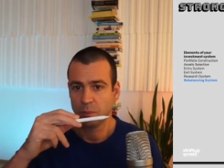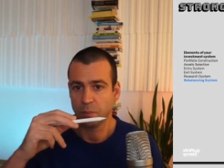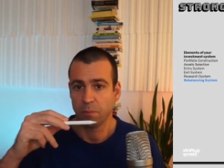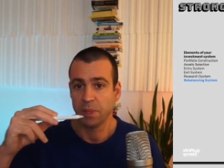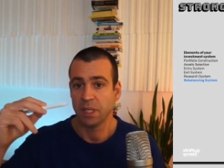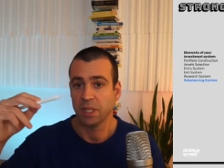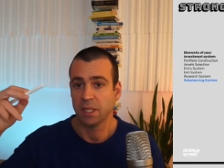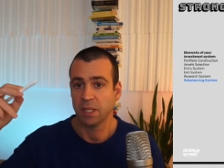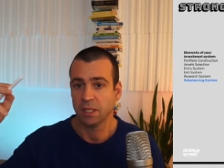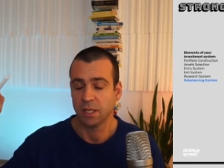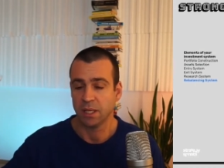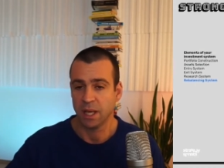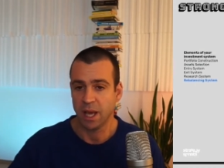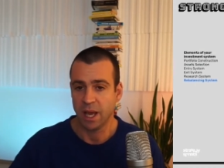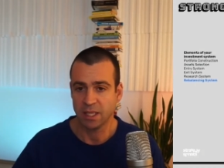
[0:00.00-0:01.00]
be in
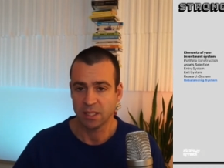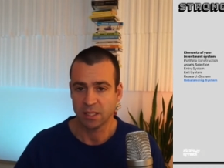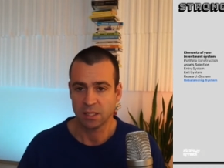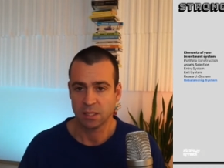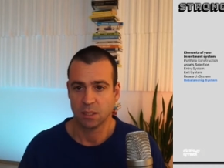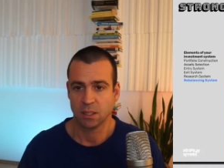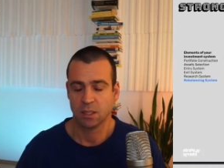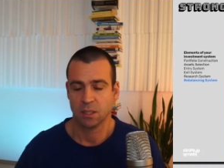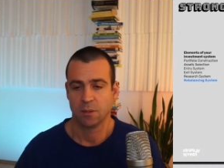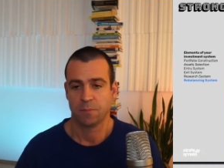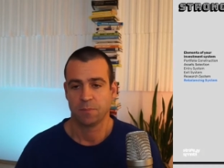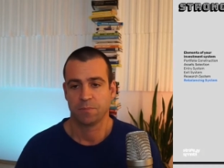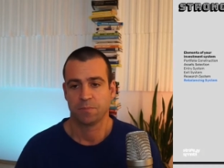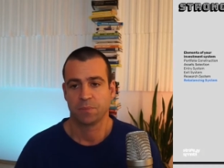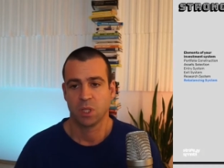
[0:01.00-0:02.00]
an S
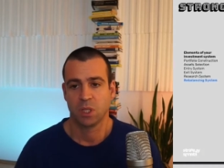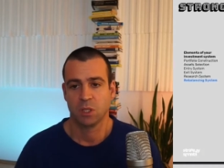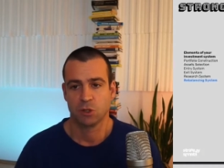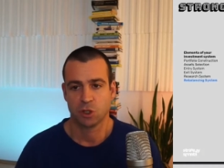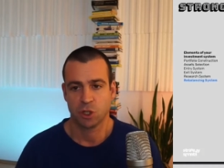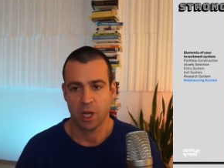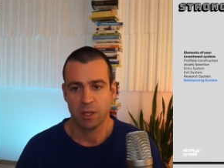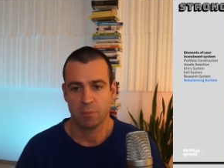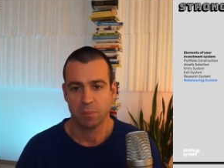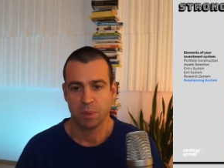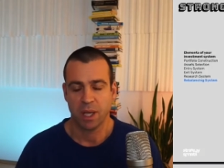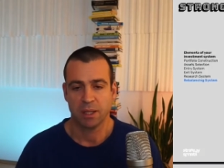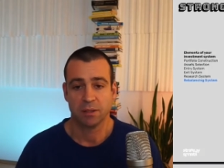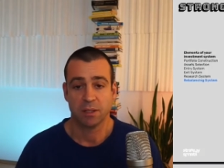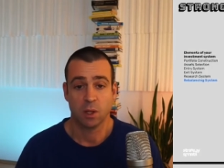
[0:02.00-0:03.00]
shape
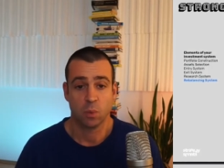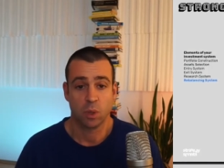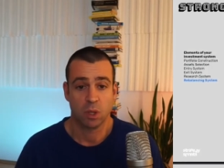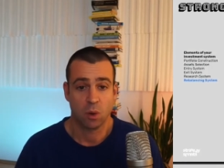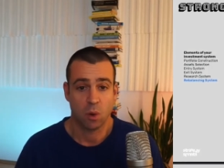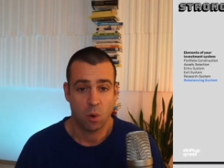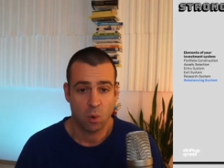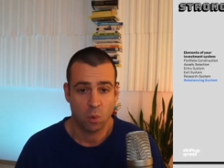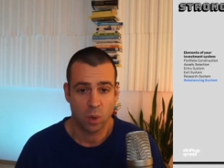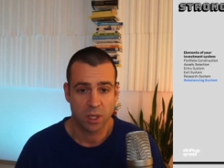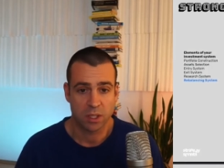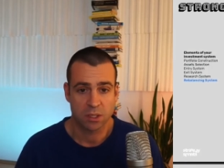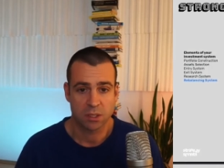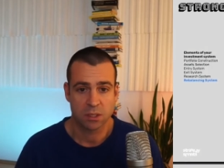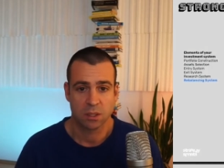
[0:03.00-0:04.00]
and they will
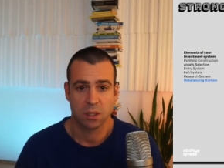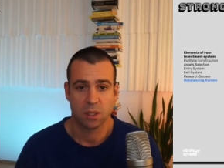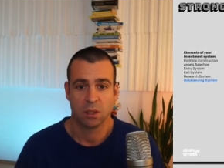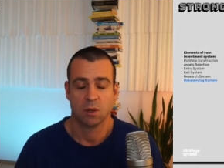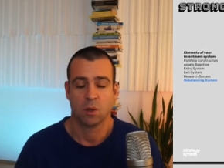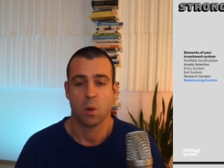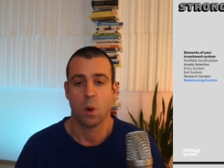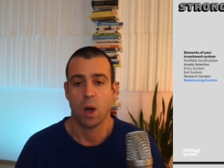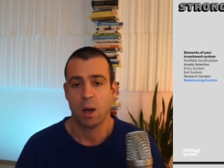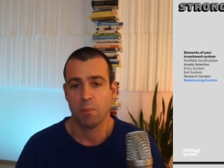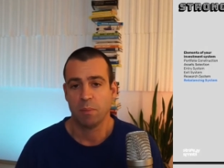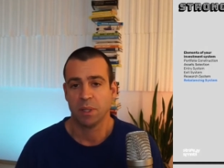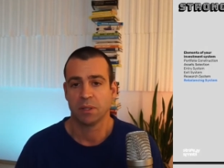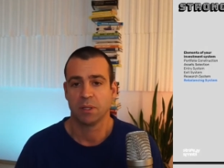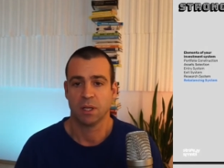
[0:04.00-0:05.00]
always go
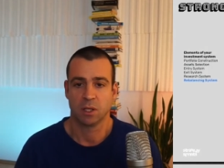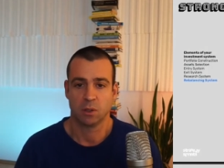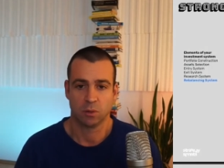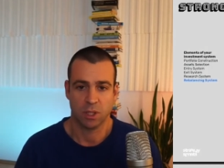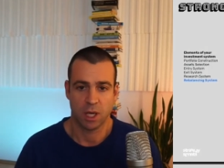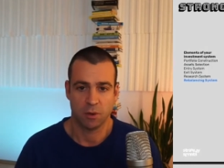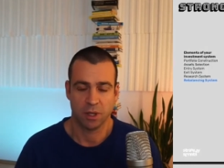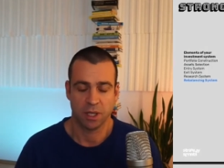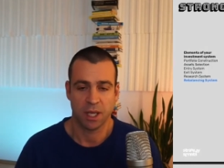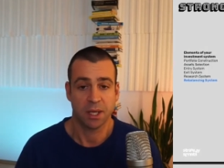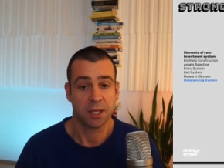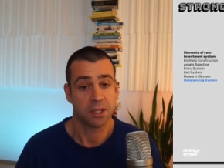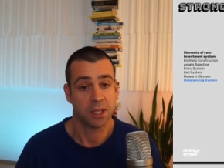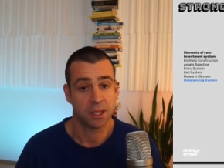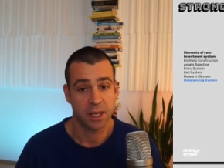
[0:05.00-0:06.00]
up and then go down again
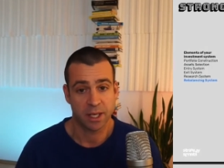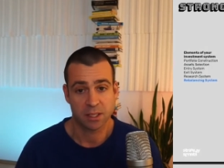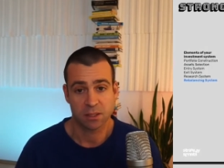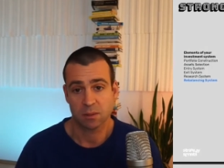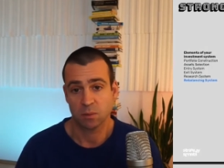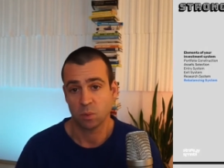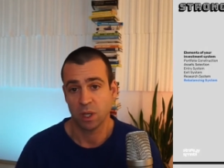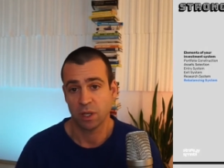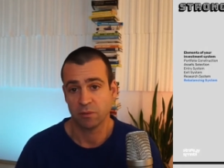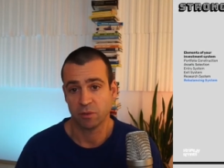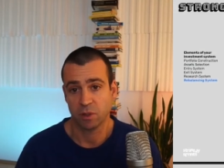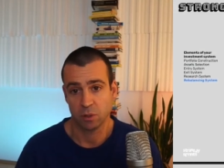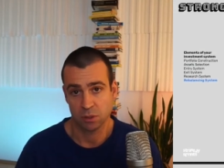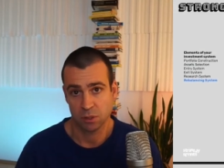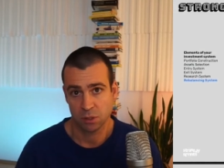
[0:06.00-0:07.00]
and the next wave
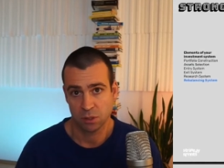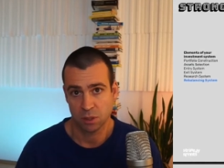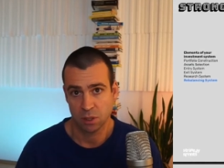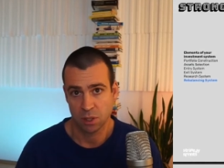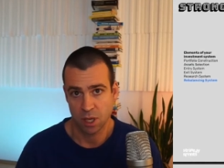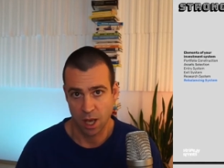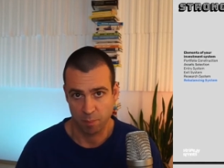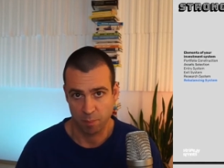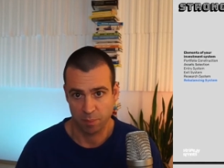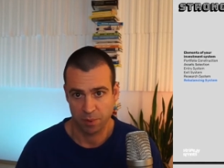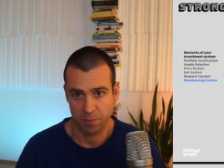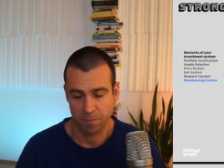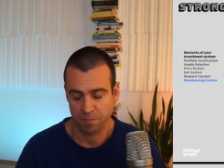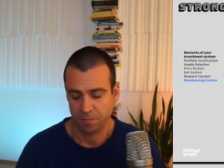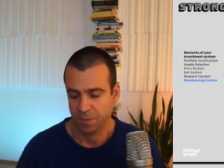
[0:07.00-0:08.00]
goes up.
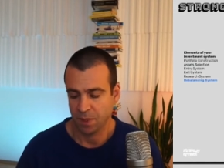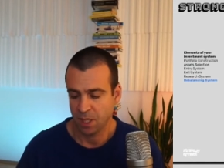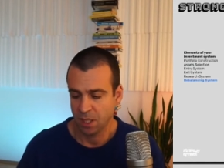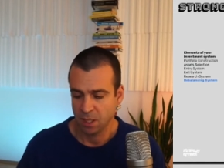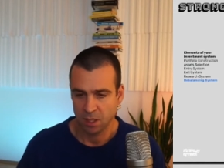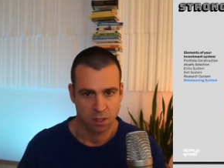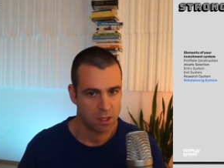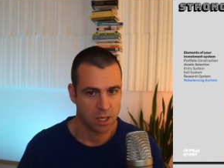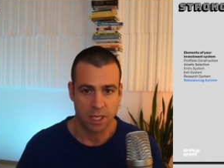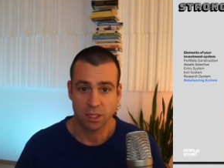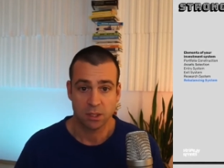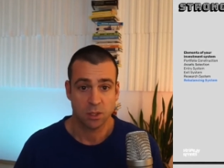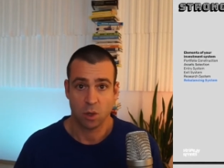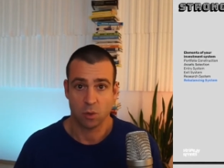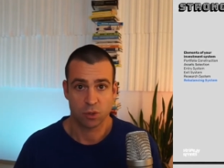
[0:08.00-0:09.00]
Like
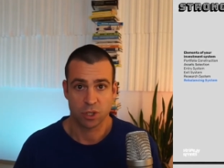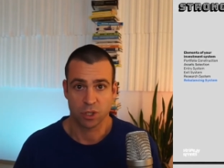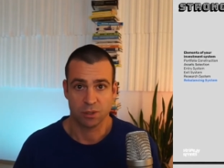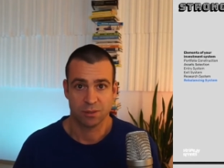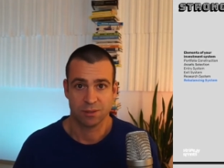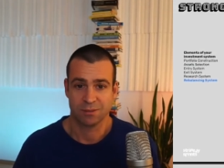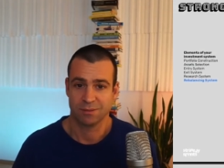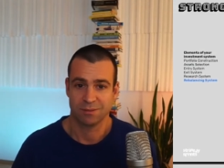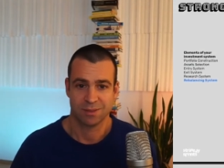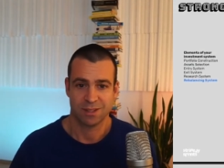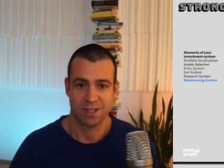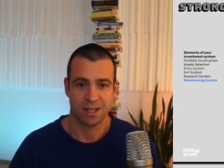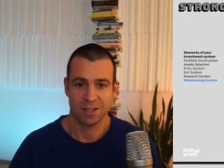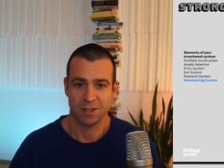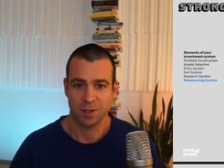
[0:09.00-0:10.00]
the ocean.
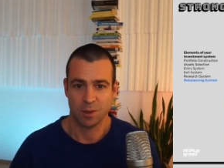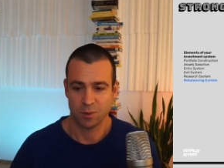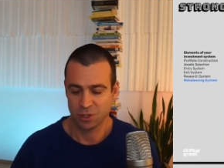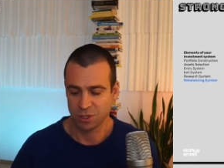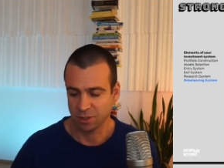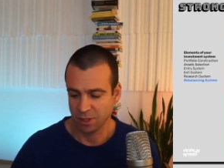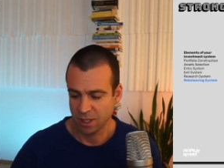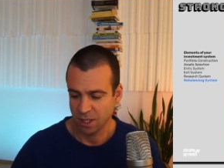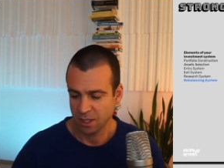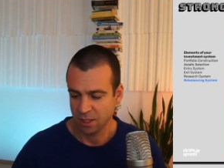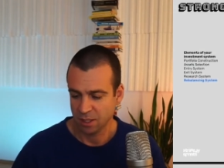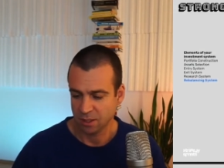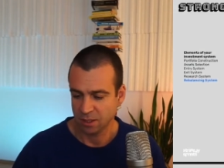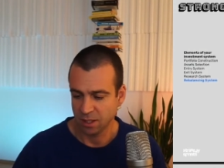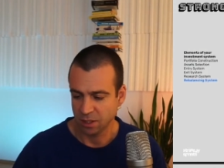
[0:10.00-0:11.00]
Study the ocean,
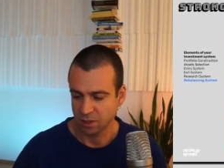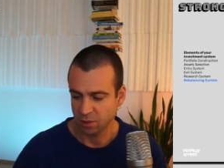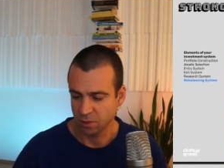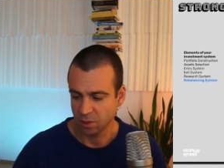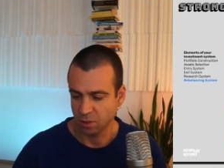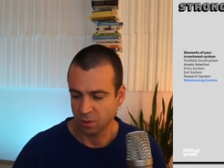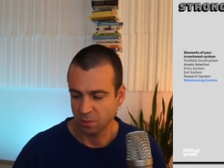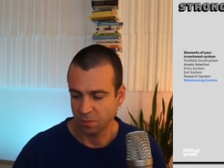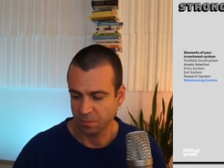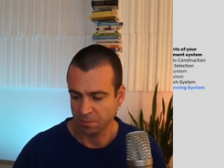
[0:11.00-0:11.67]
then you know